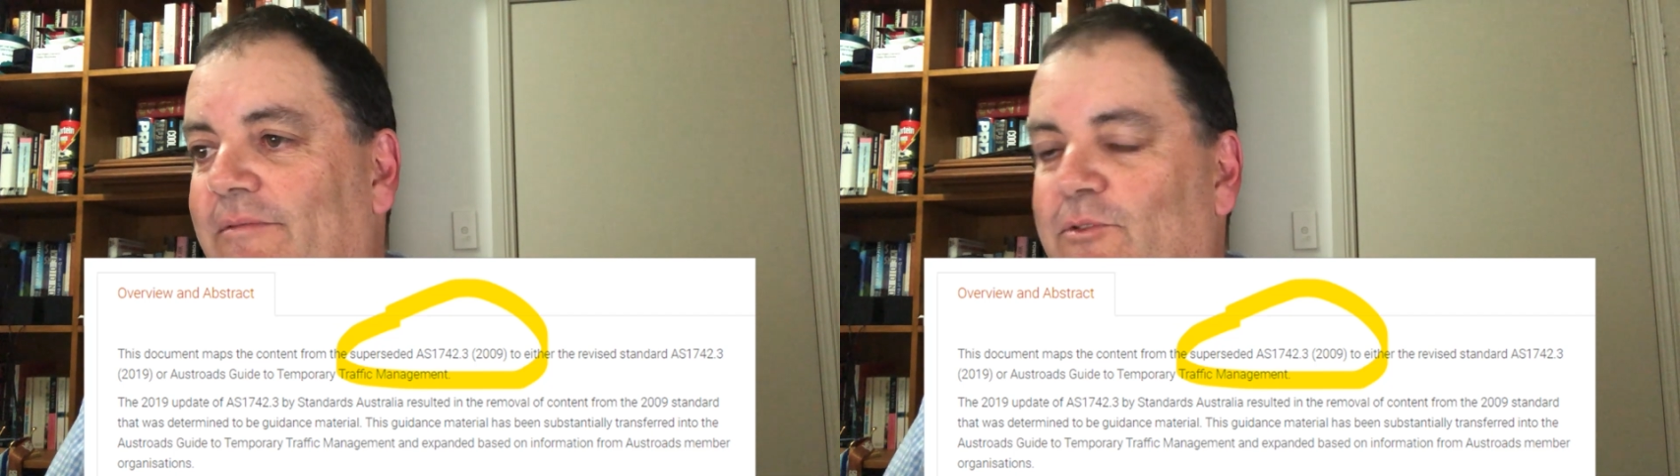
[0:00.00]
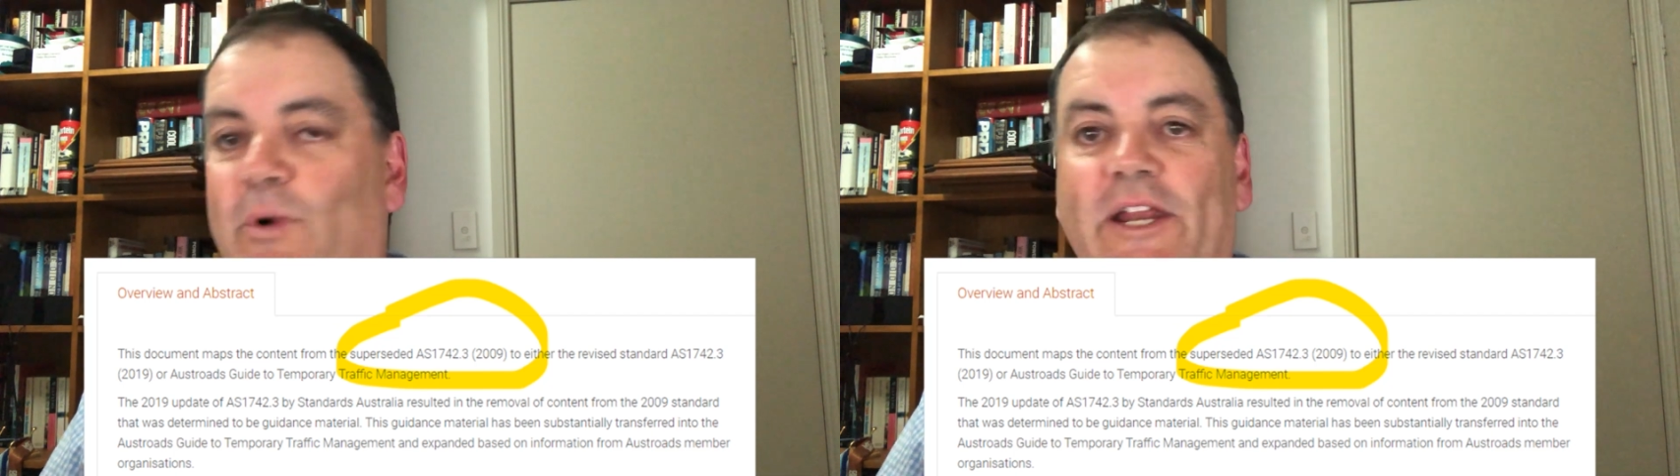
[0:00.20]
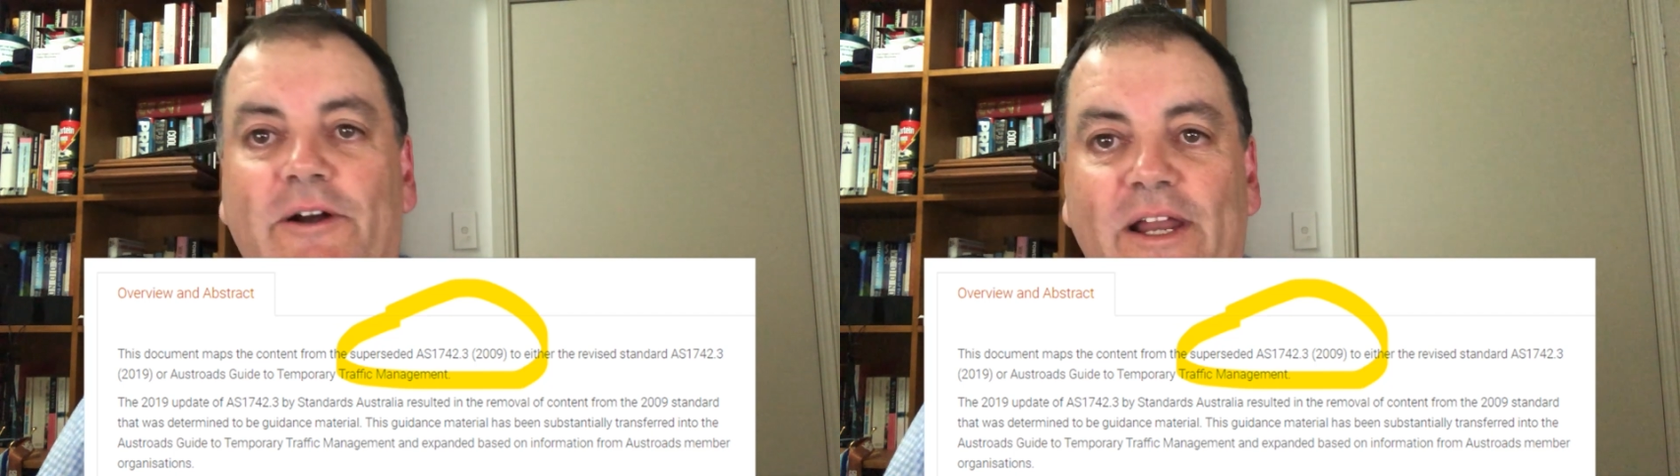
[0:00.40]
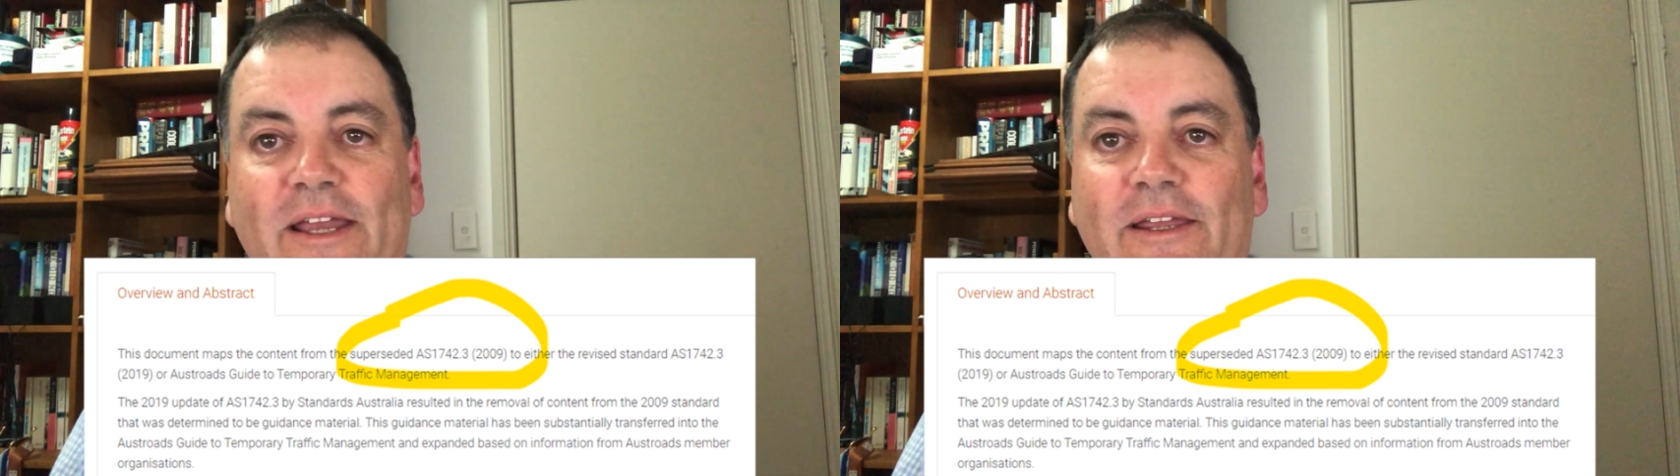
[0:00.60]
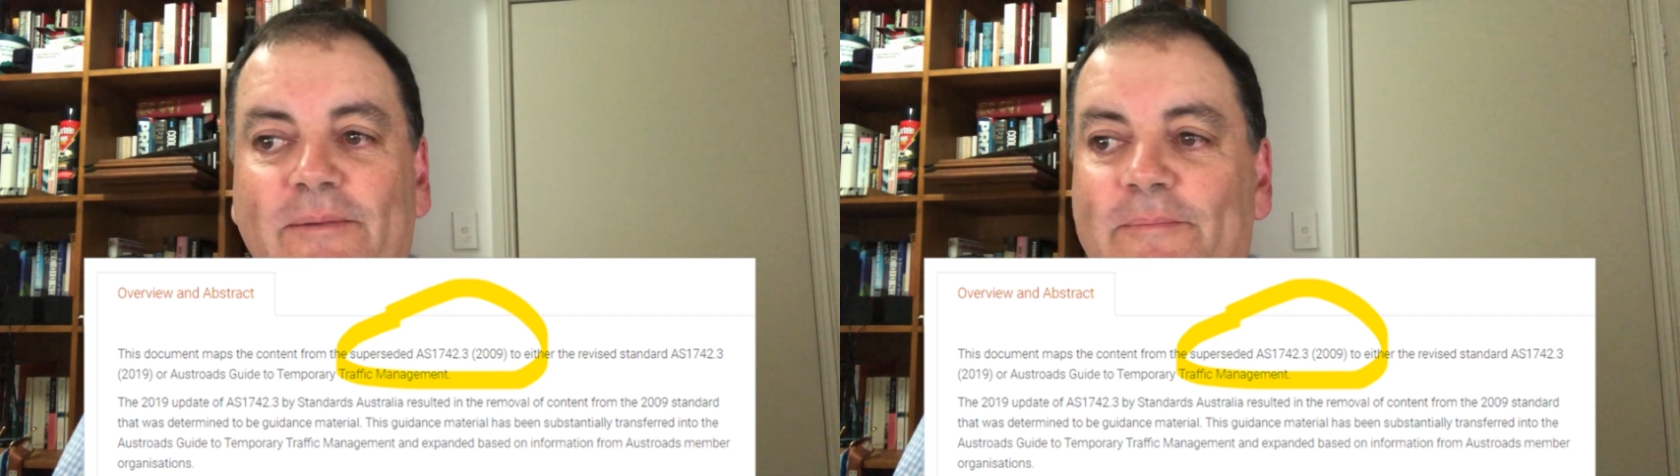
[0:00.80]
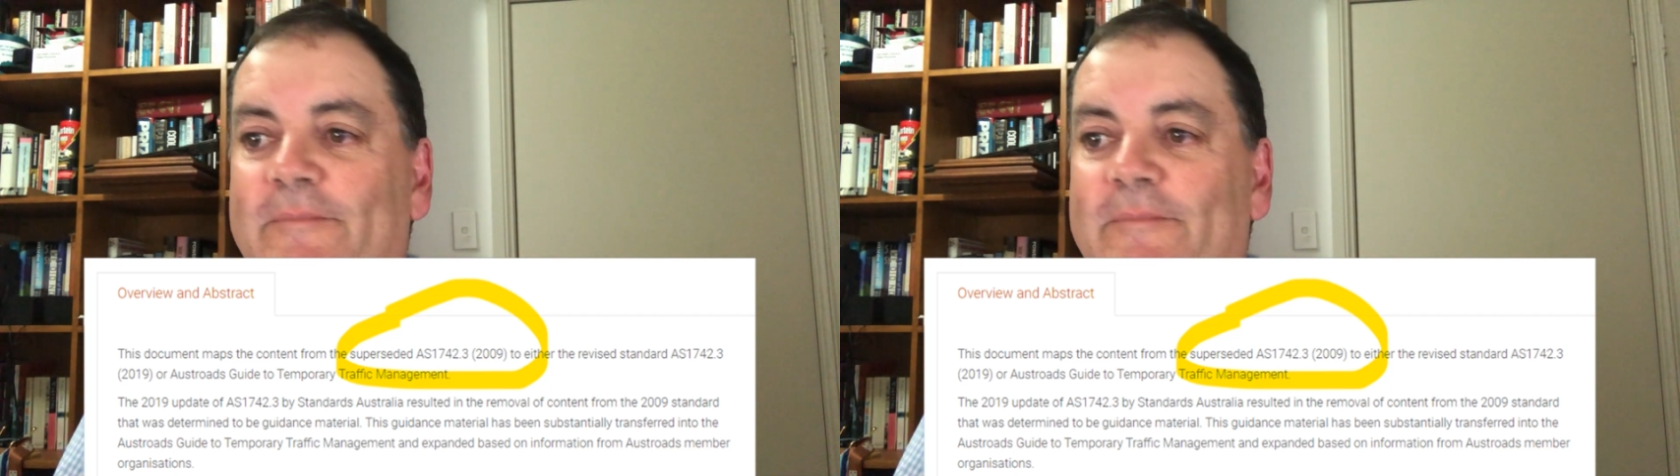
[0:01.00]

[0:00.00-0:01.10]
2019,